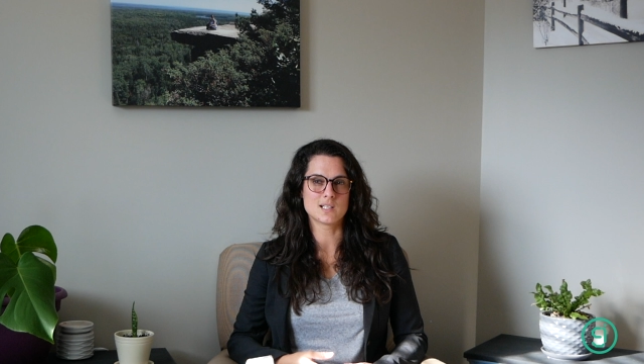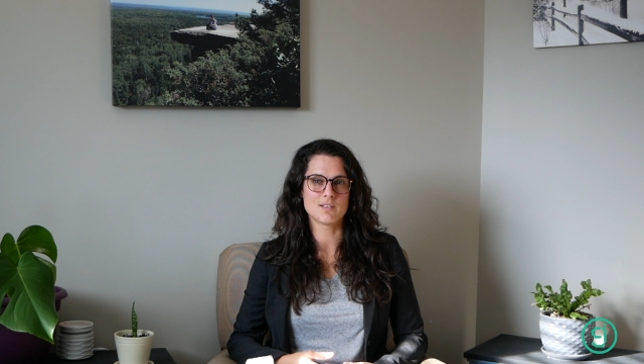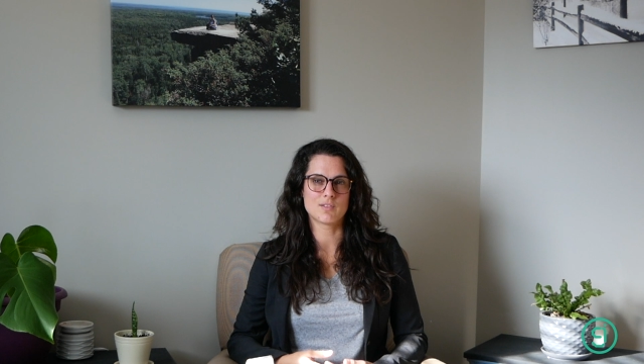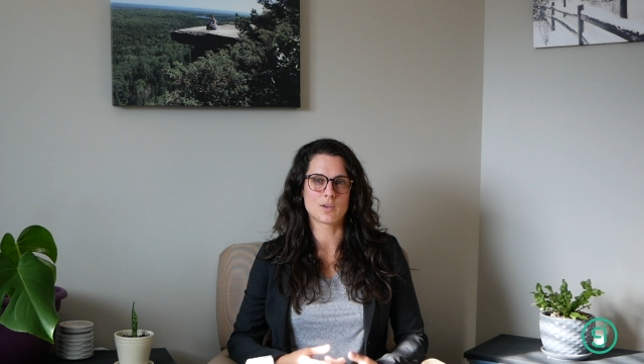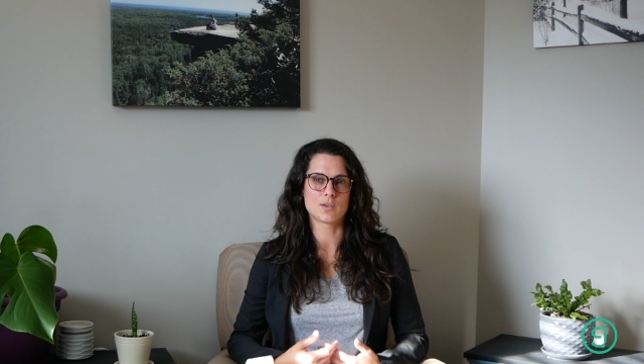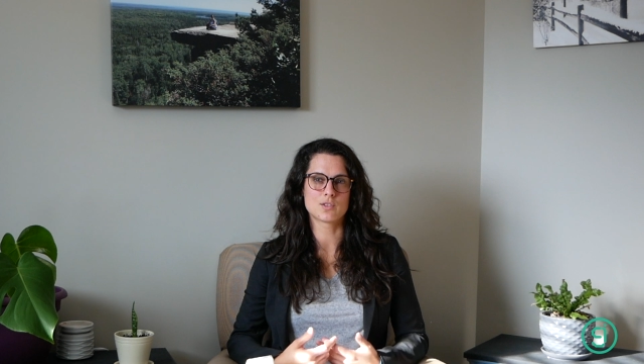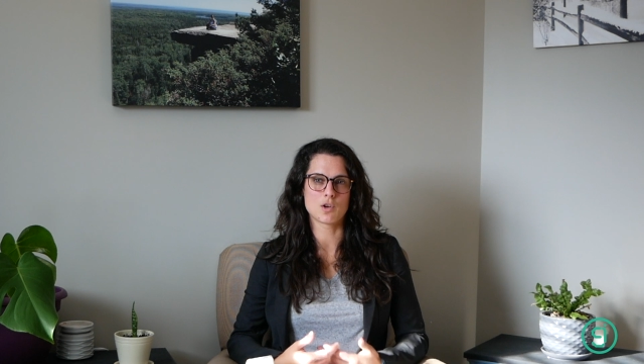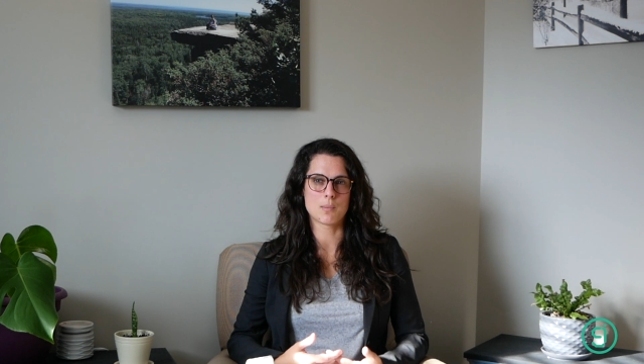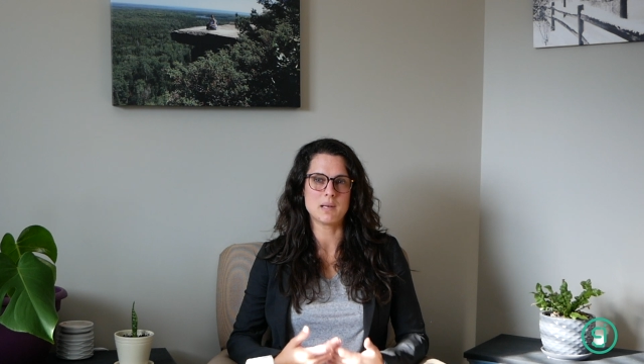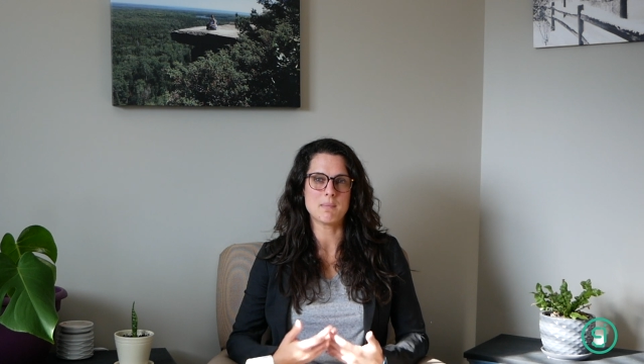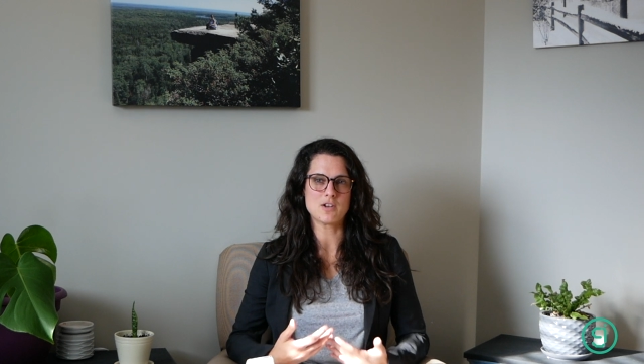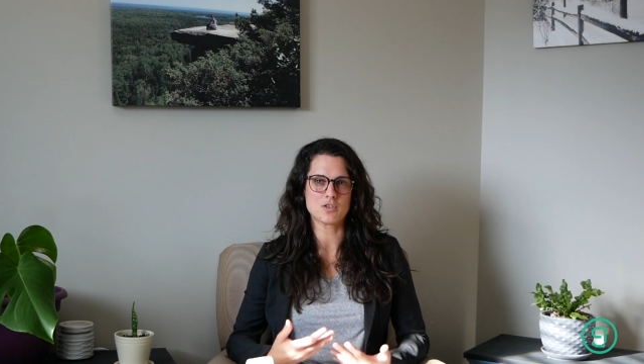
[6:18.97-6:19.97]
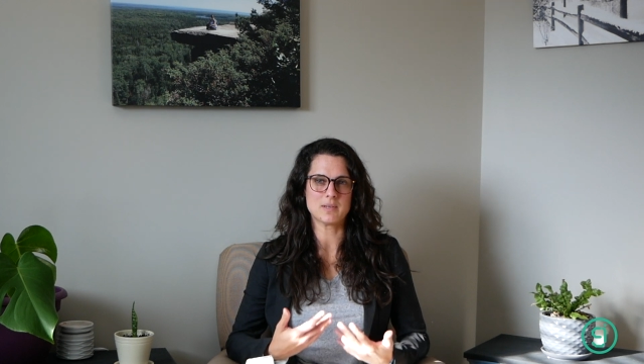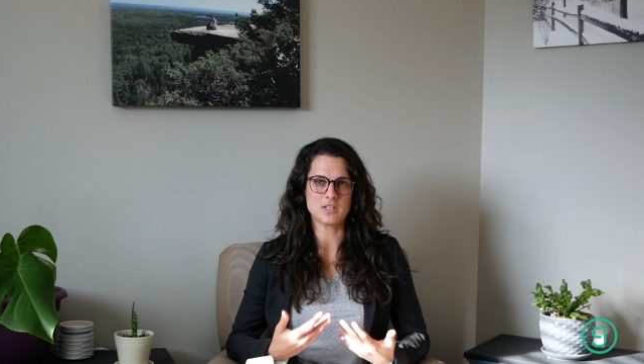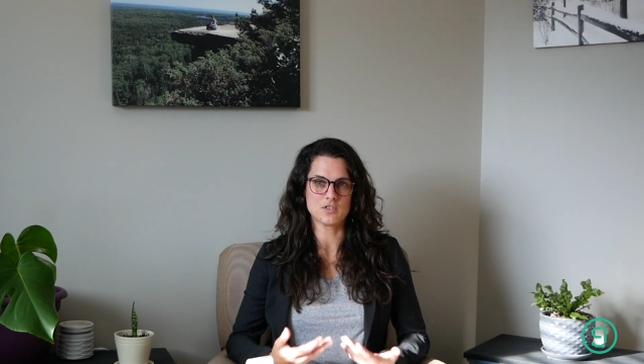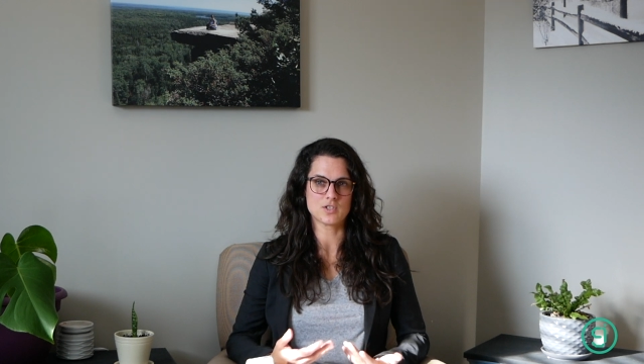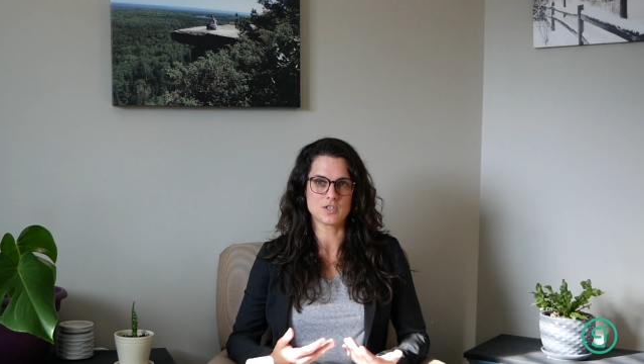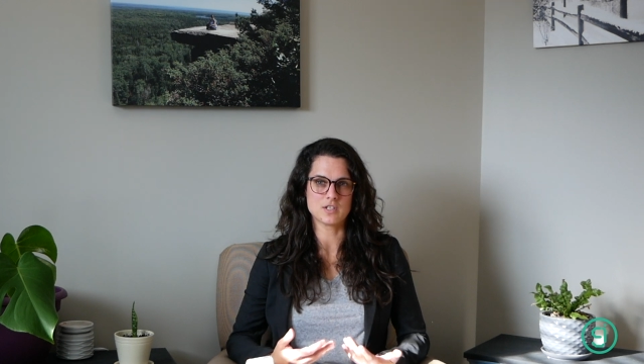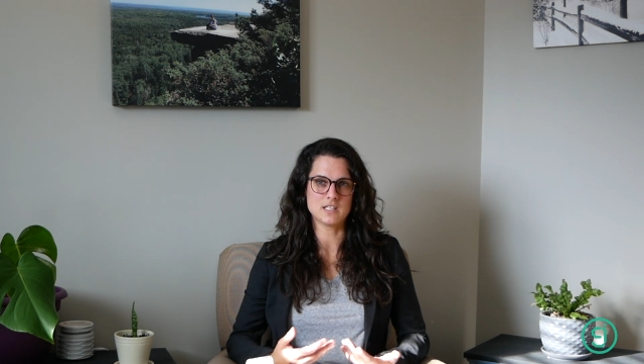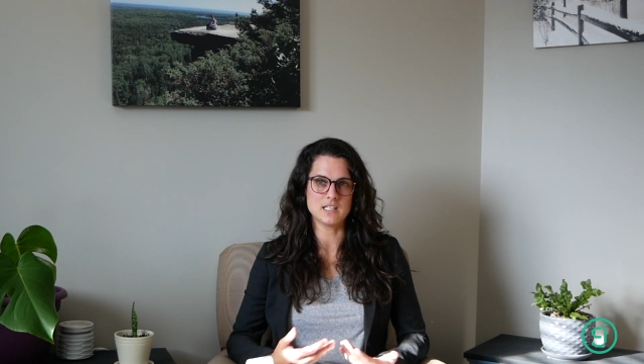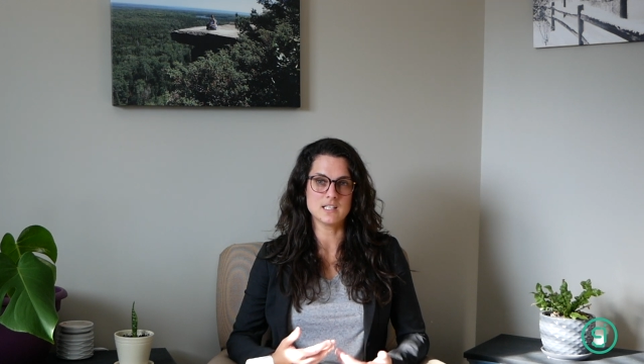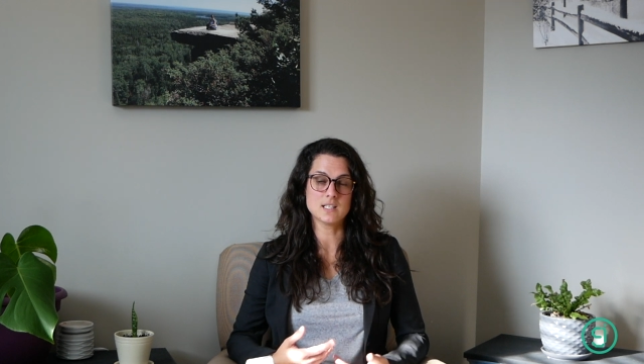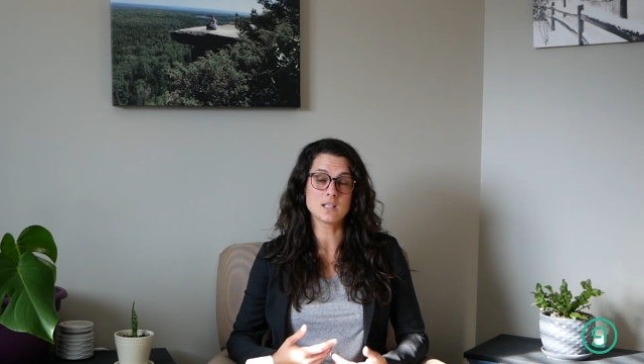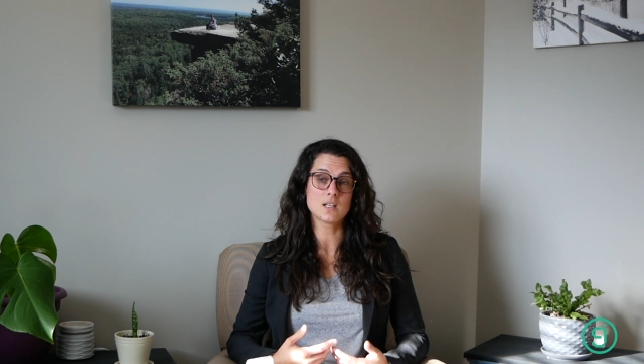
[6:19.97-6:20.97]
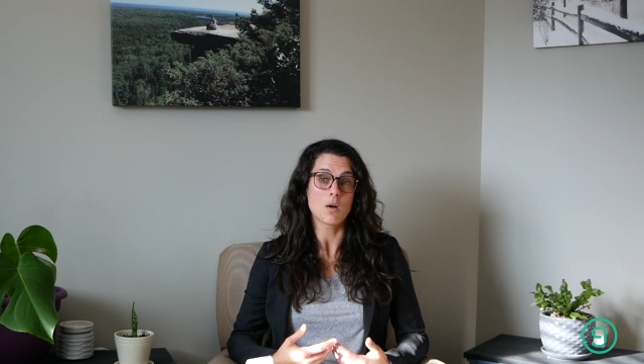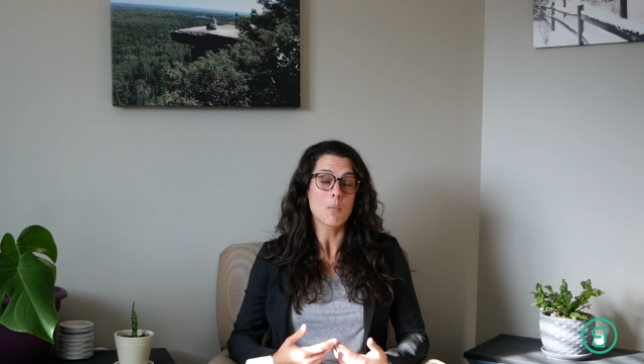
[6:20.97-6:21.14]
if there are so many measurement uncertainties?